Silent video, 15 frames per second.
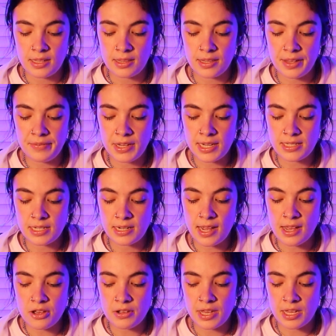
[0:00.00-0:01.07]
Living in
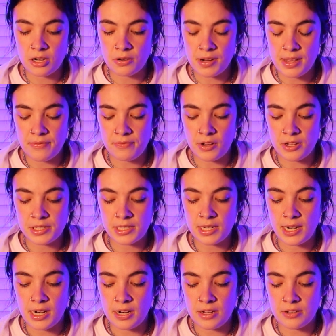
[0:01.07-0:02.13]
denial can create false
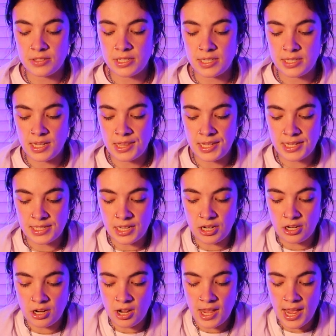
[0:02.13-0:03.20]
scenarios to see things that
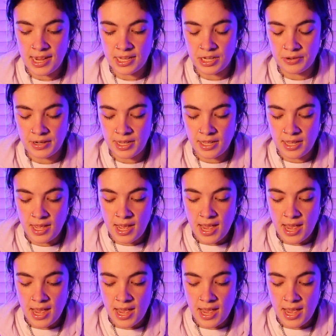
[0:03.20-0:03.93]
are not accurate.